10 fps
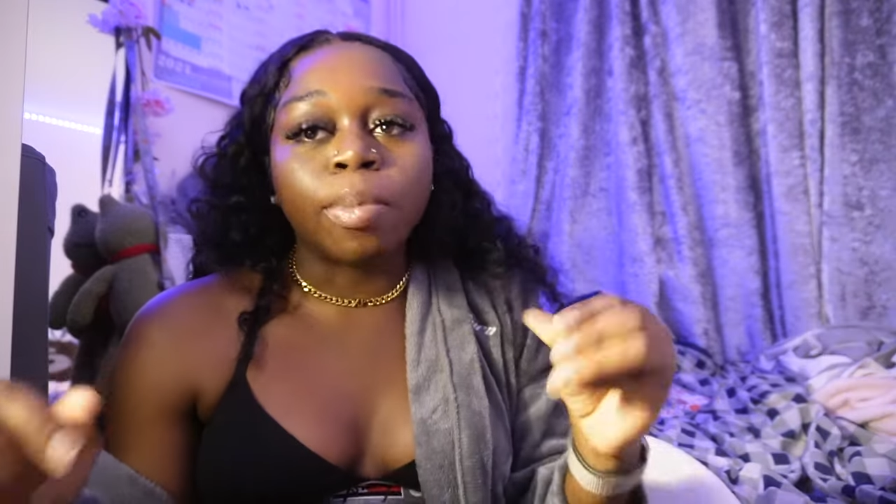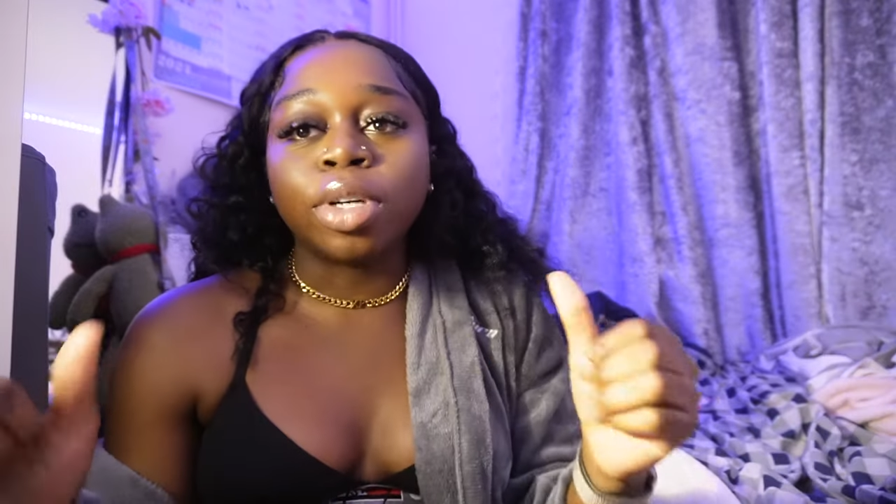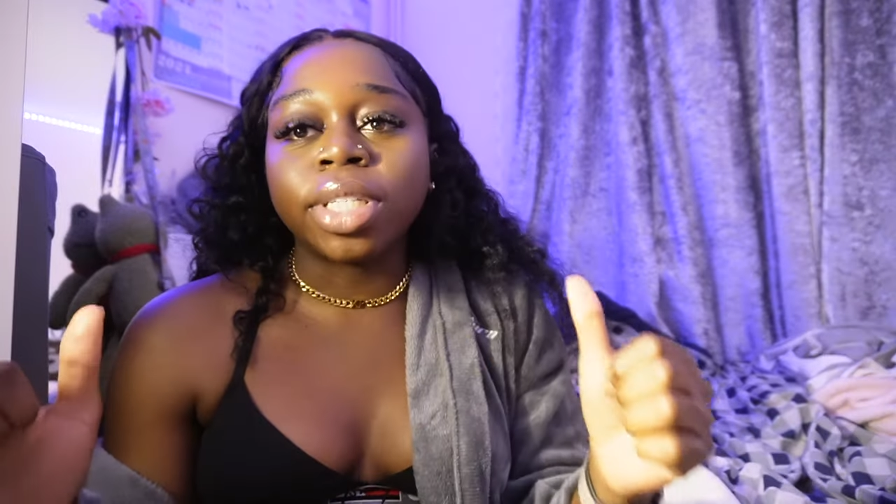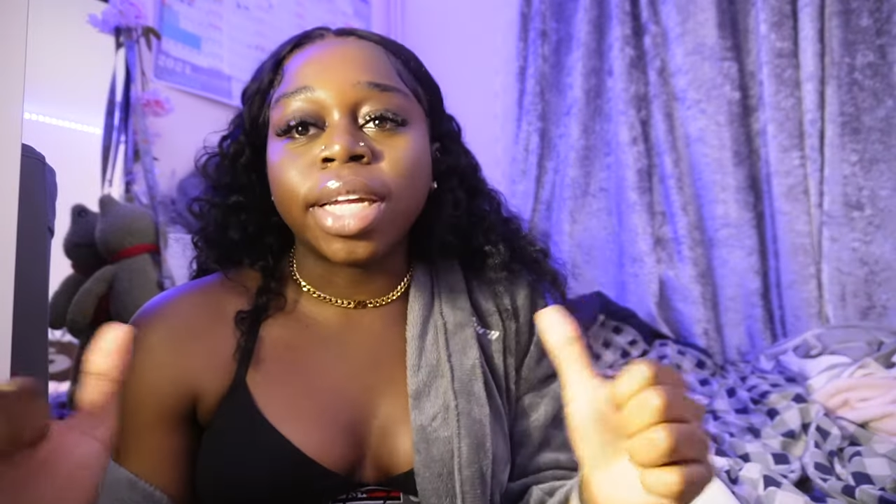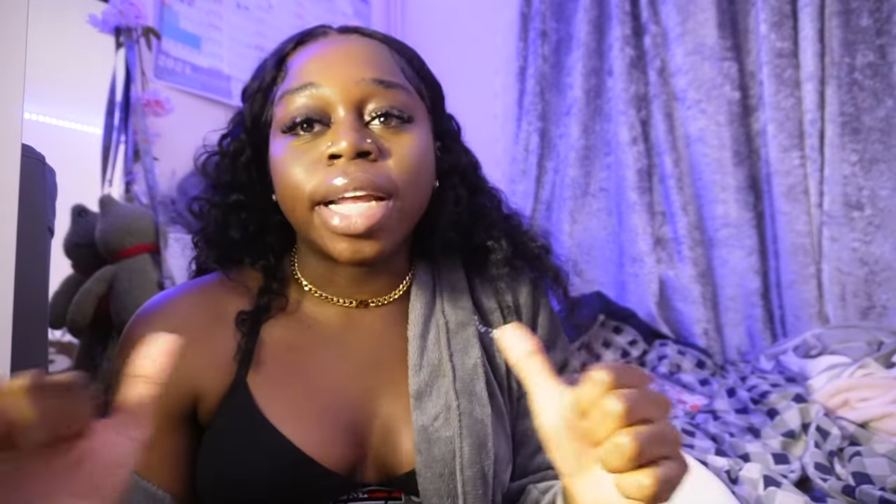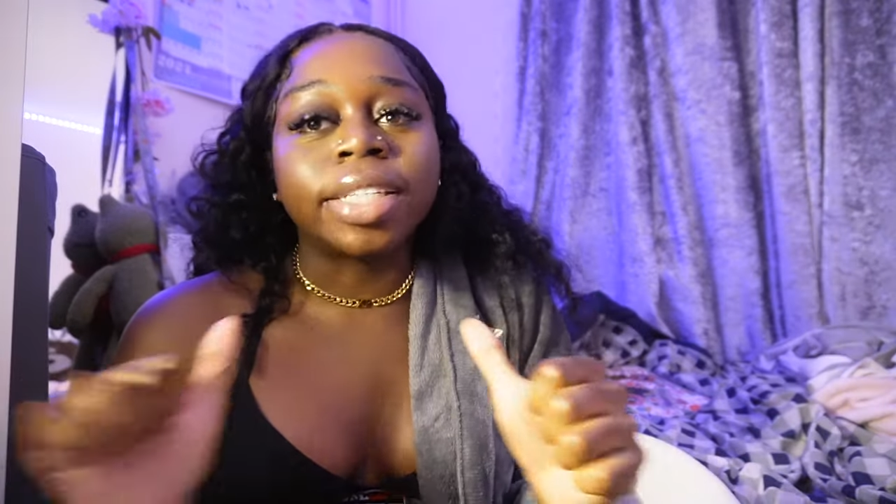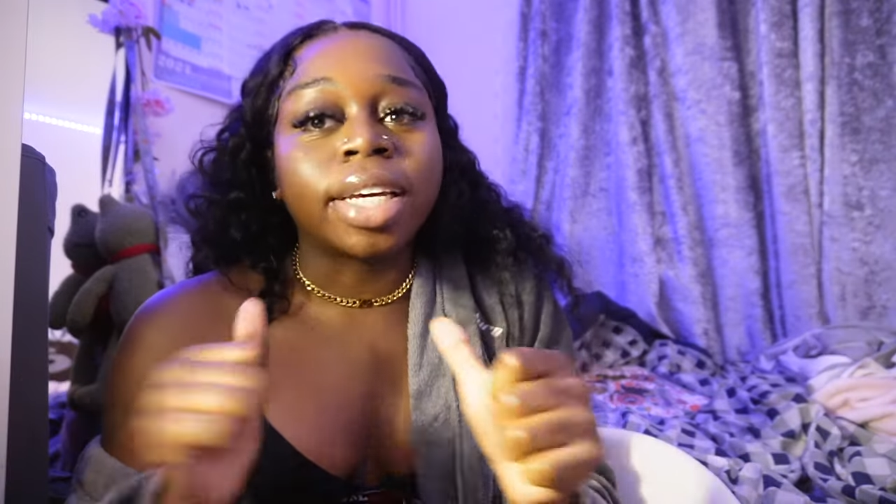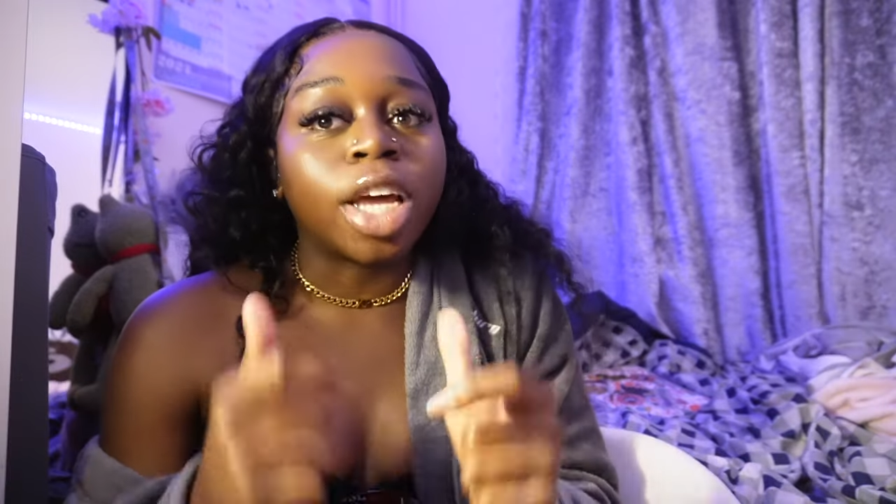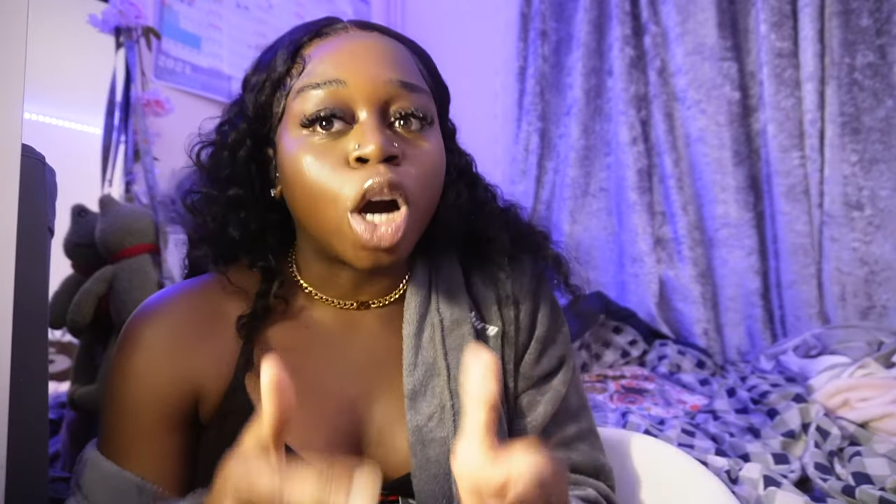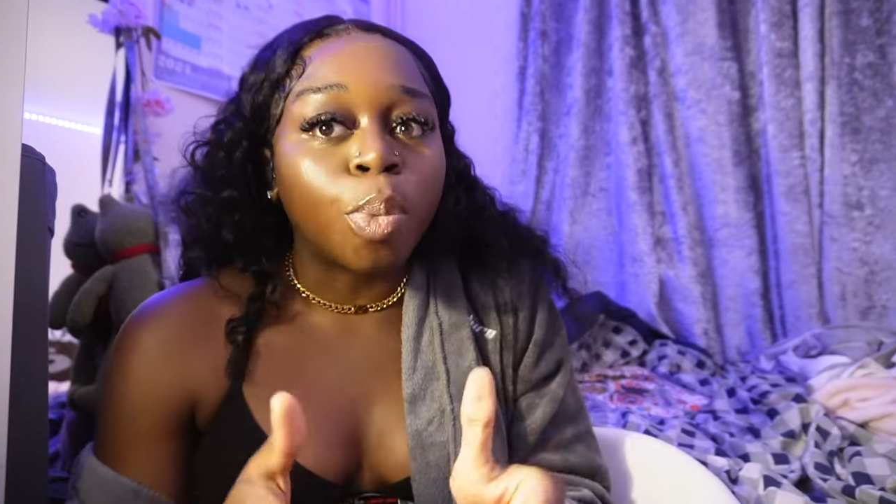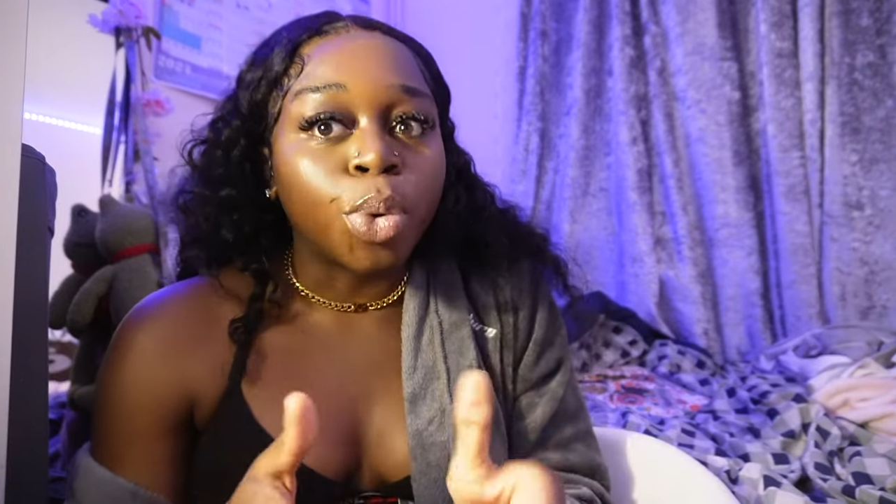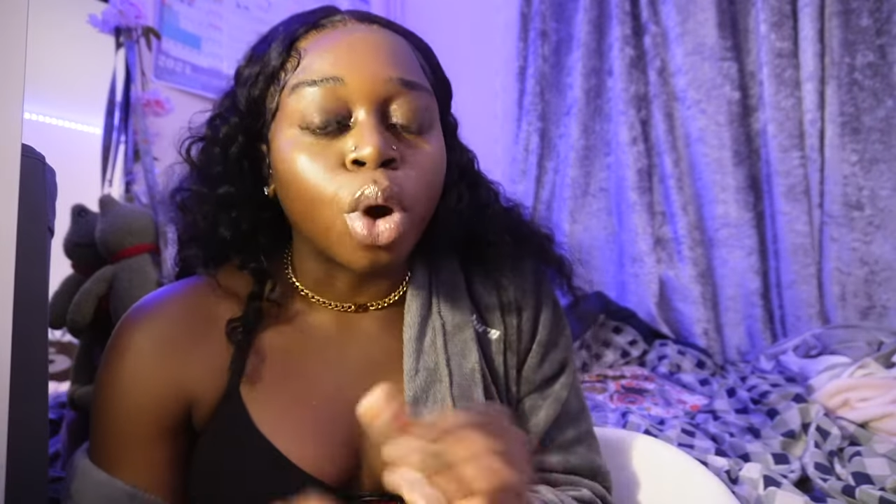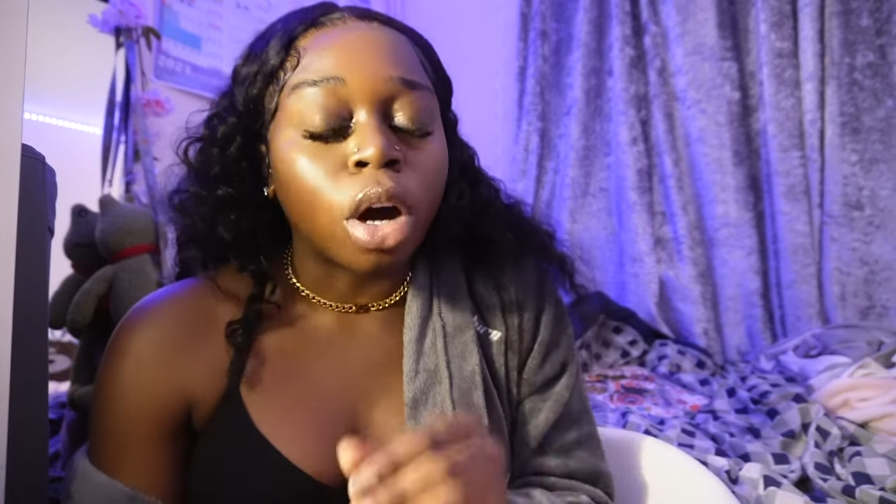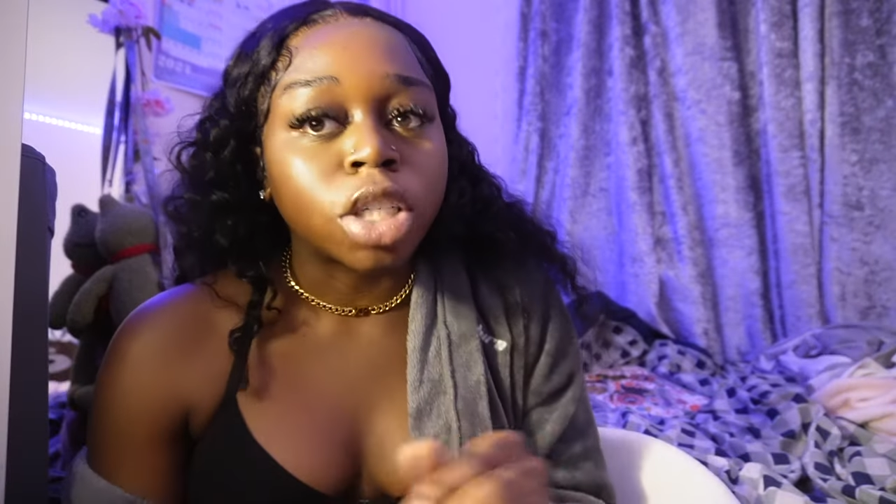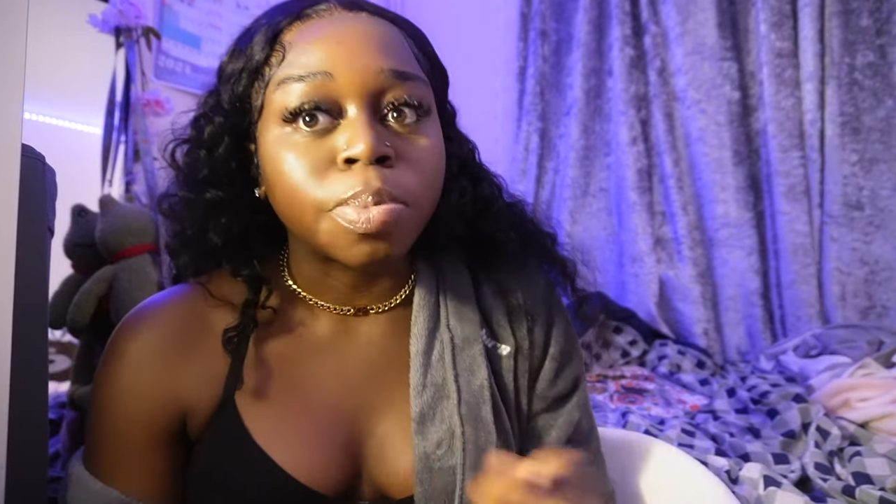I'm not saying that's gonna help
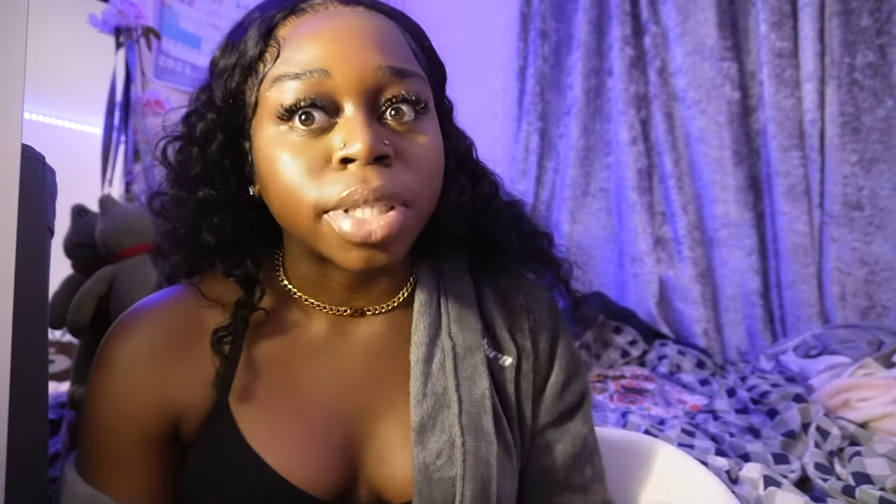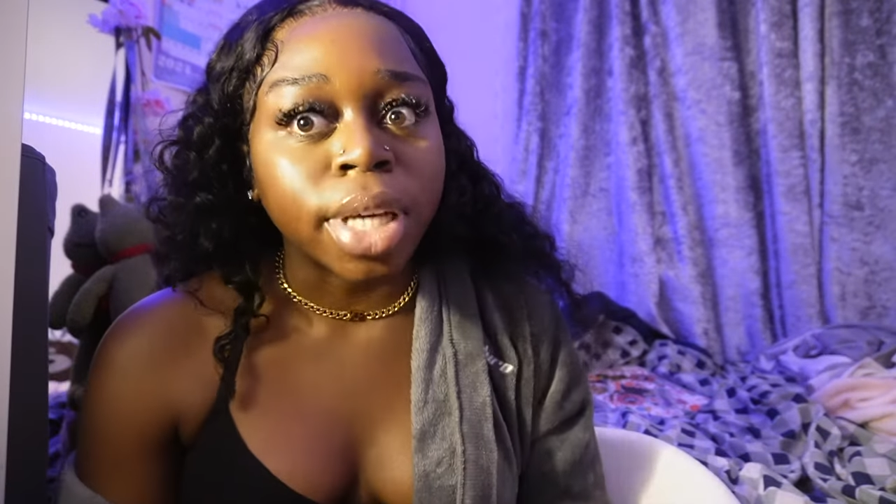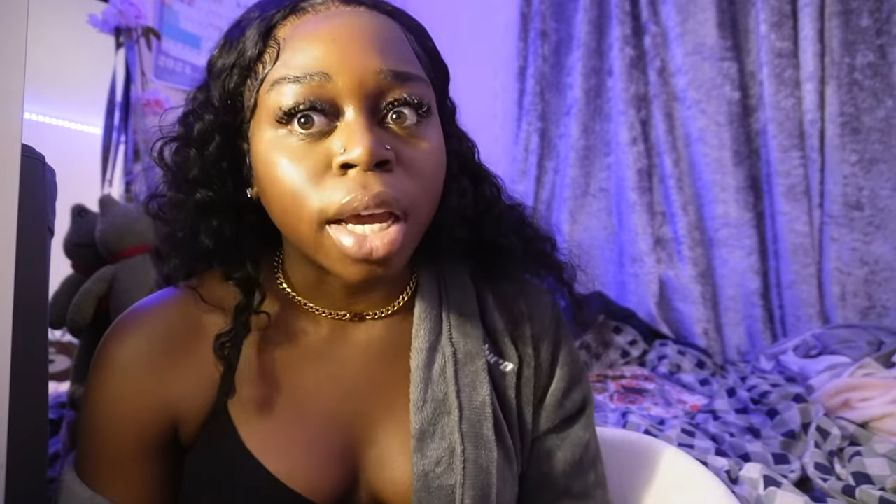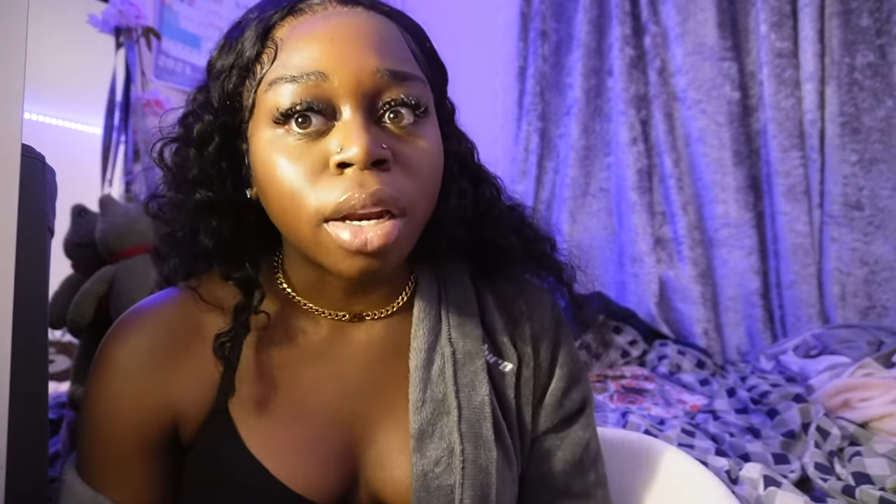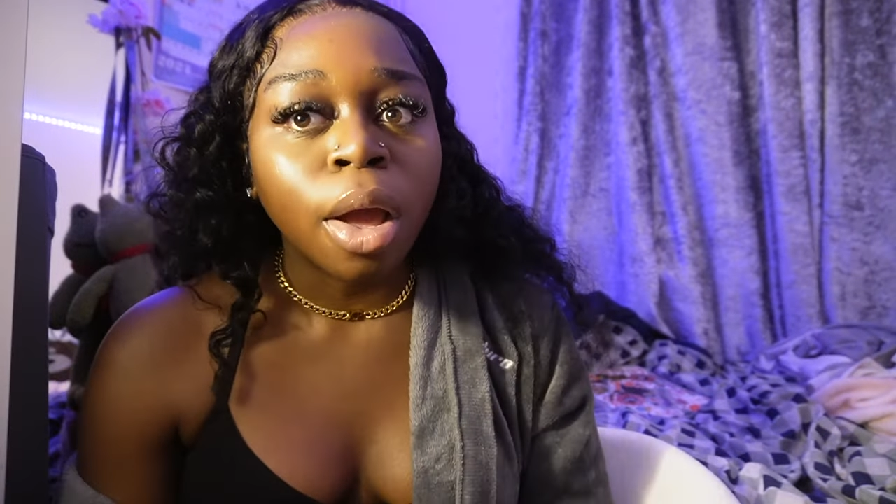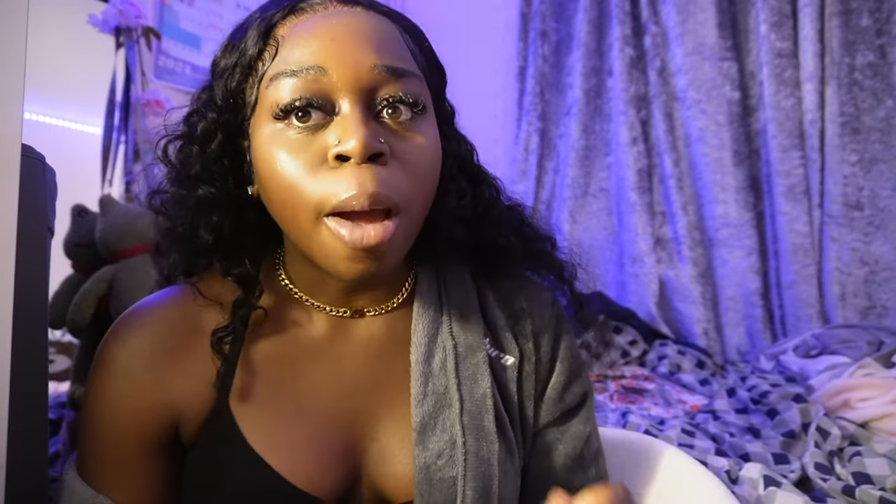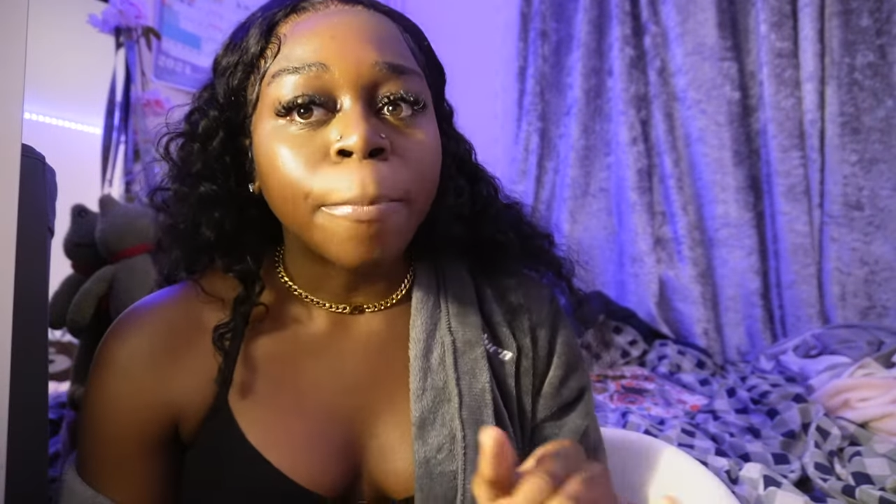you 100%,